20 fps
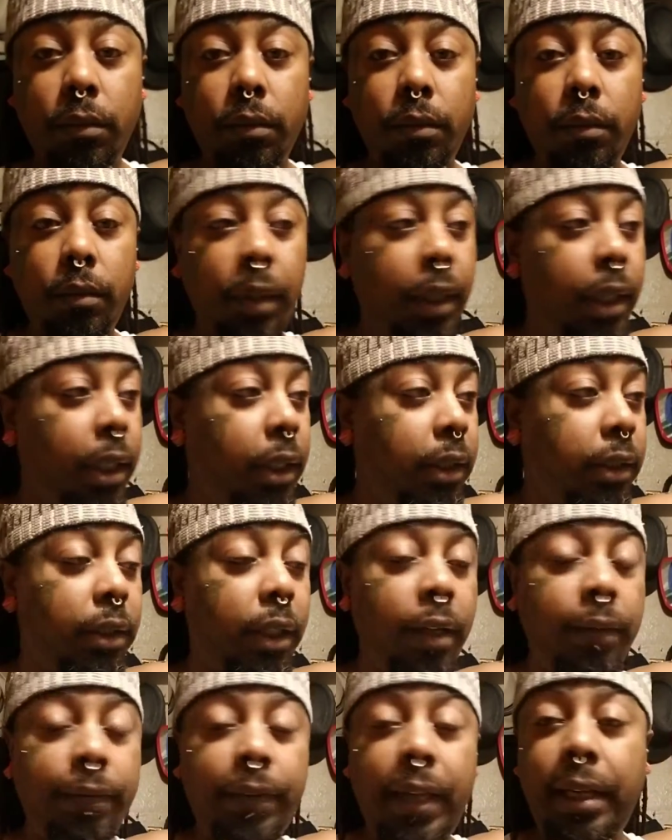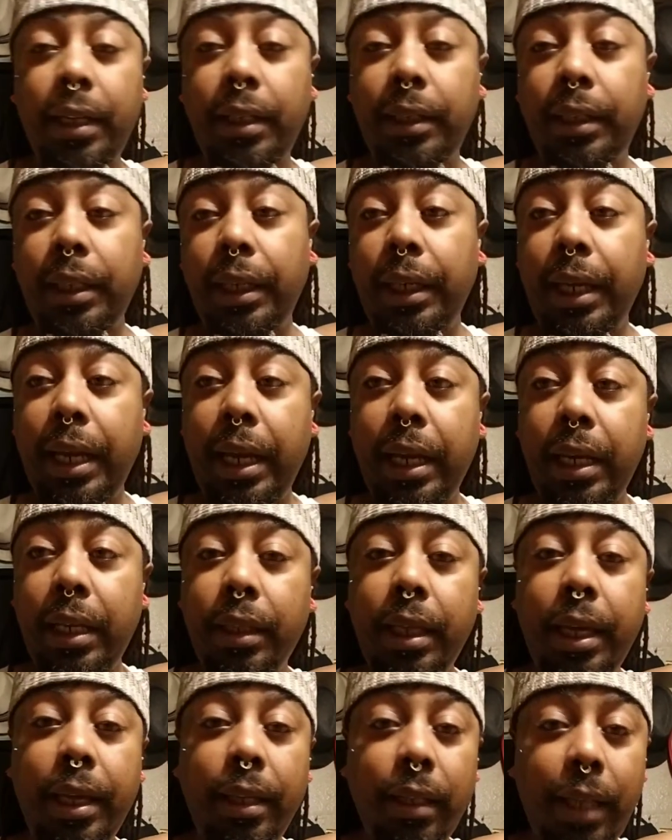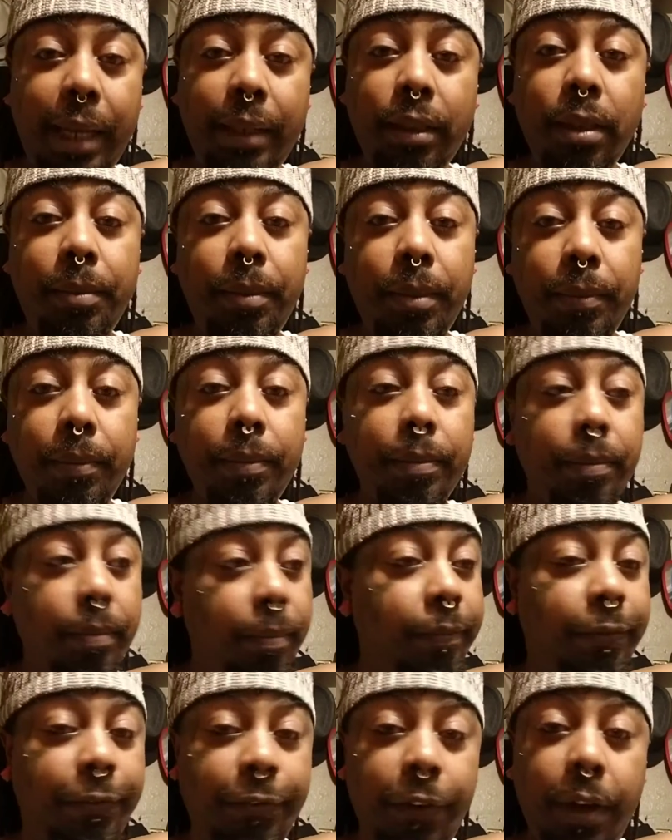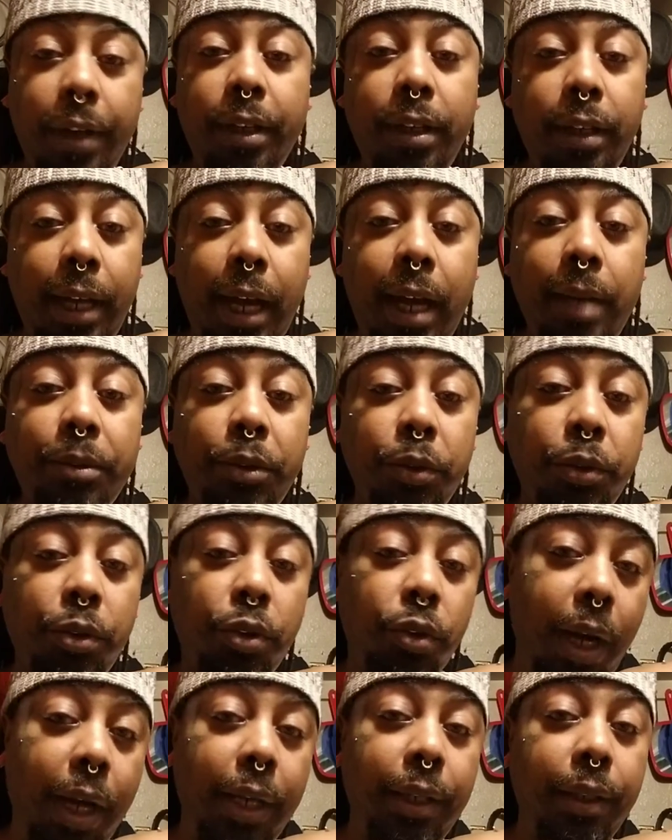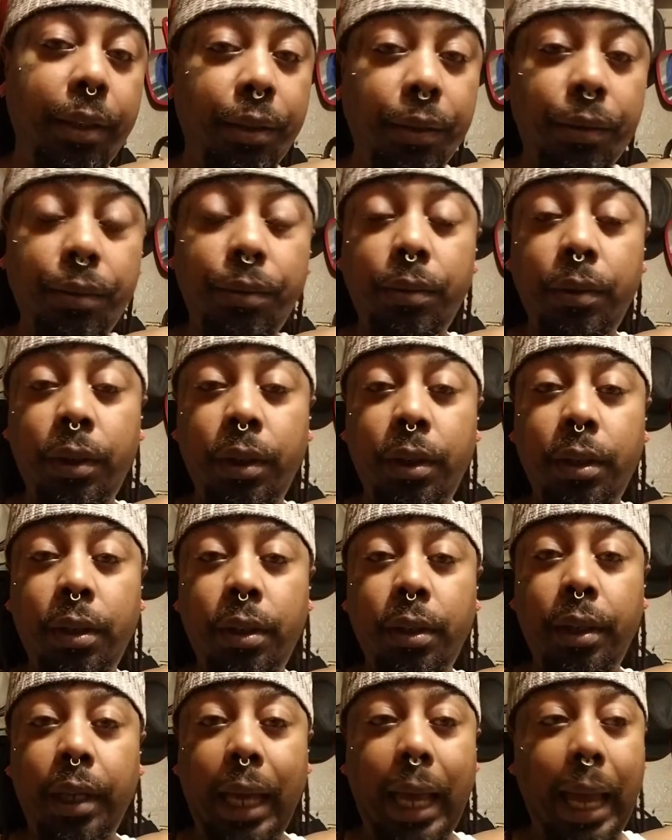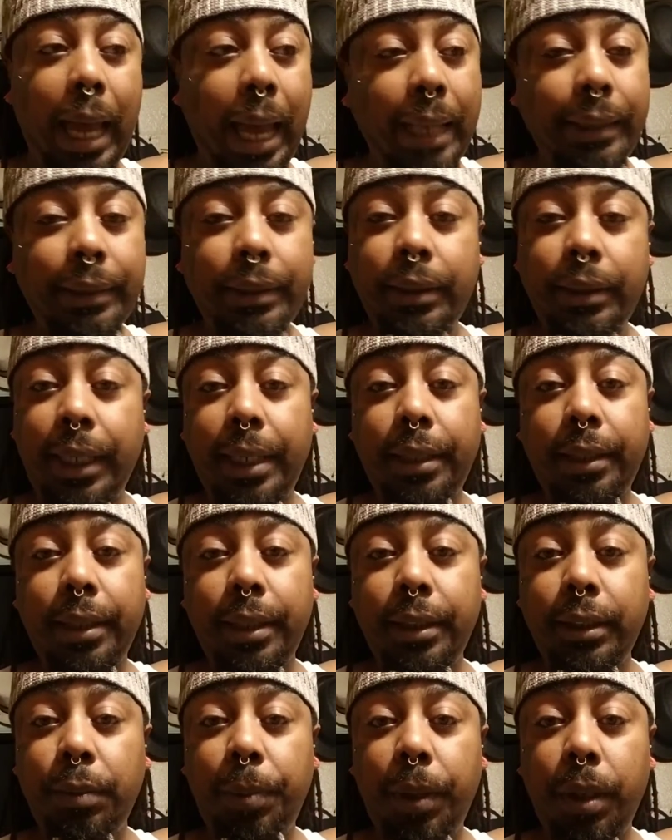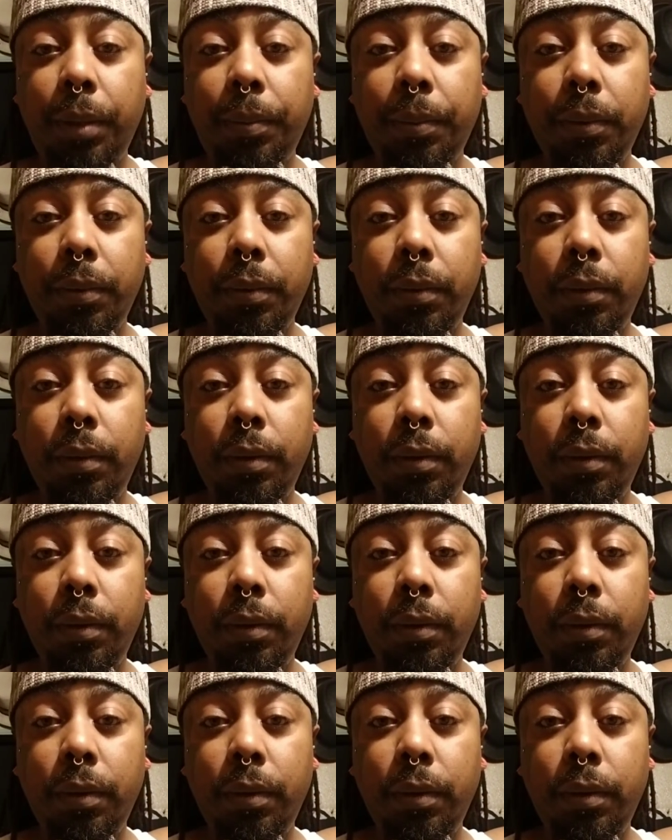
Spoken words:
Because if they'd have did anything like them fucking cops was trying to do, agitate these people,